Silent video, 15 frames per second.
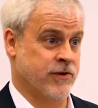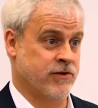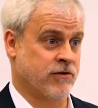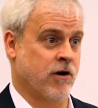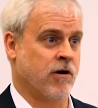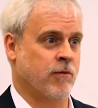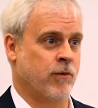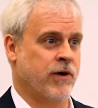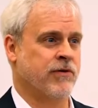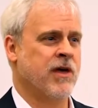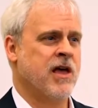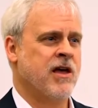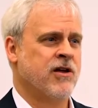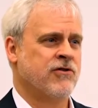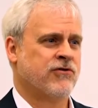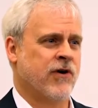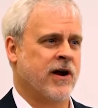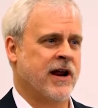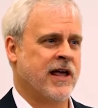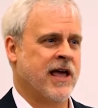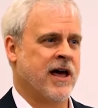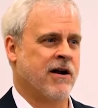We start with
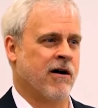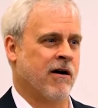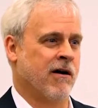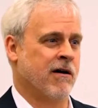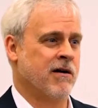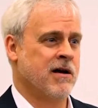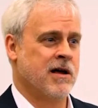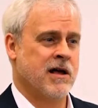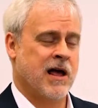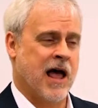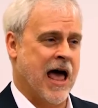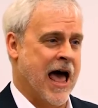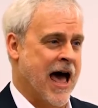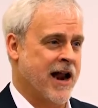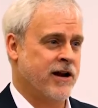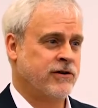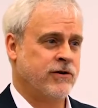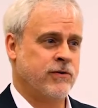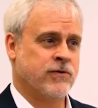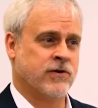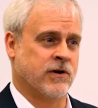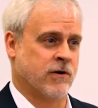trying to get our
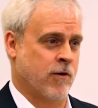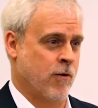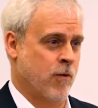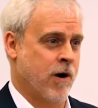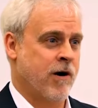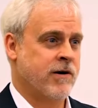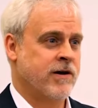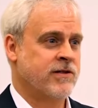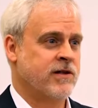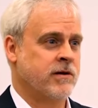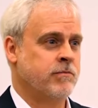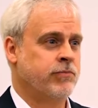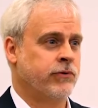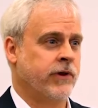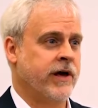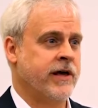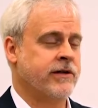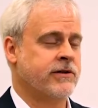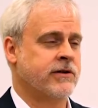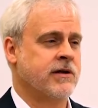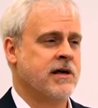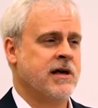attitudes and our awareness in
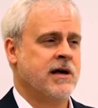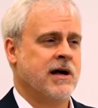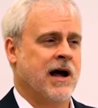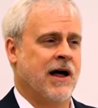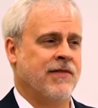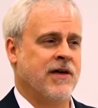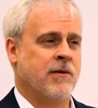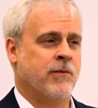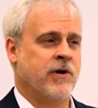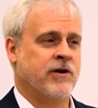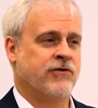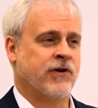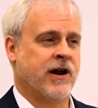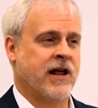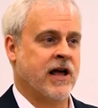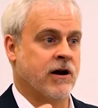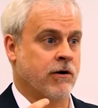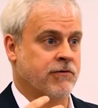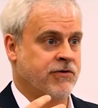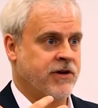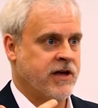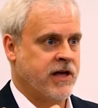place, and then we try to get
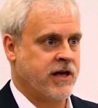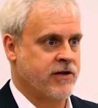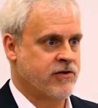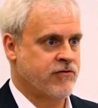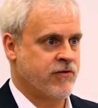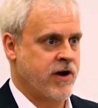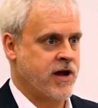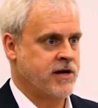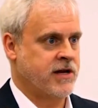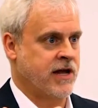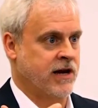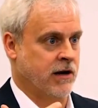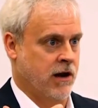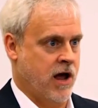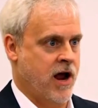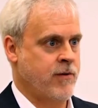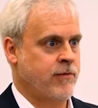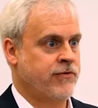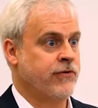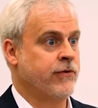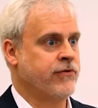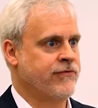our thinking straight in line
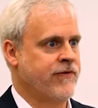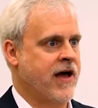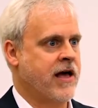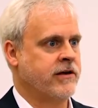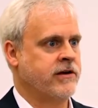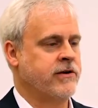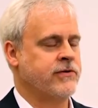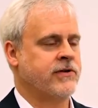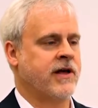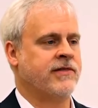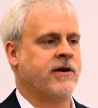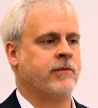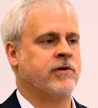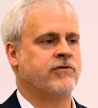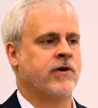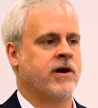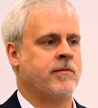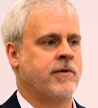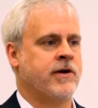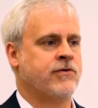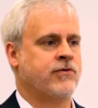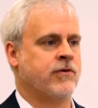with those values, and then we try to
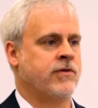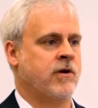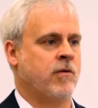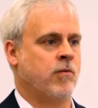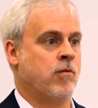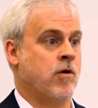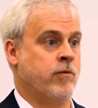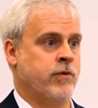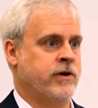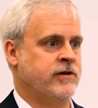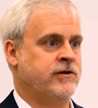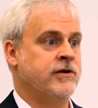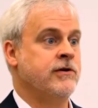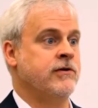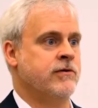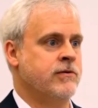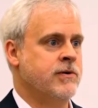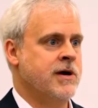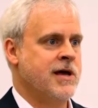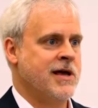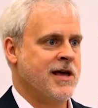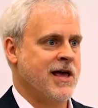make sure that what we
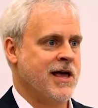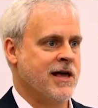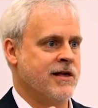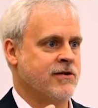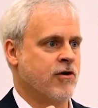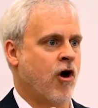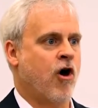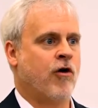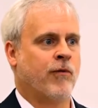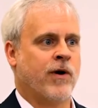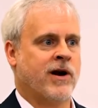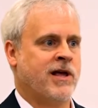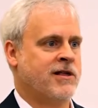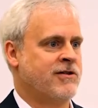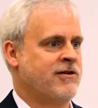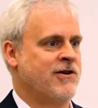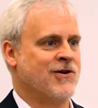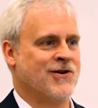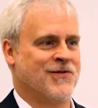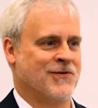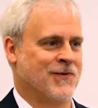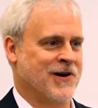do is already
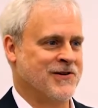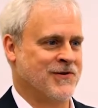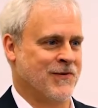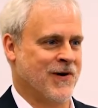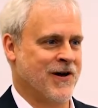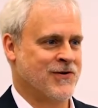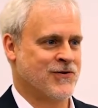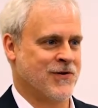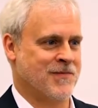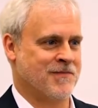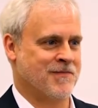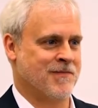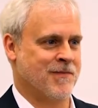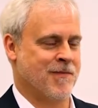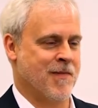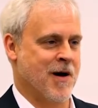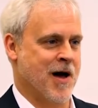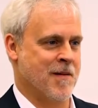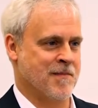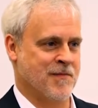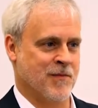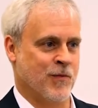steered in the right direction
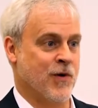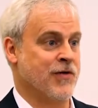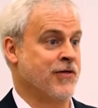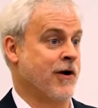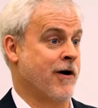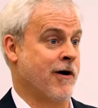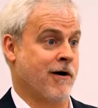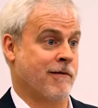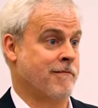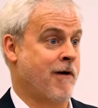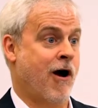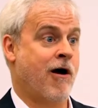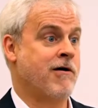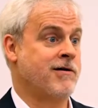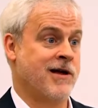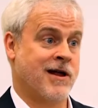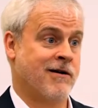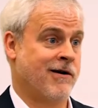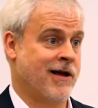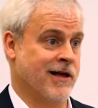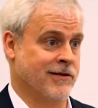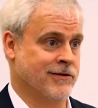um, with our heart and
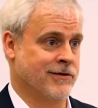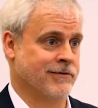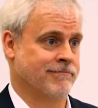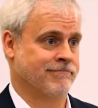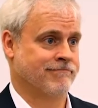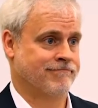our heads.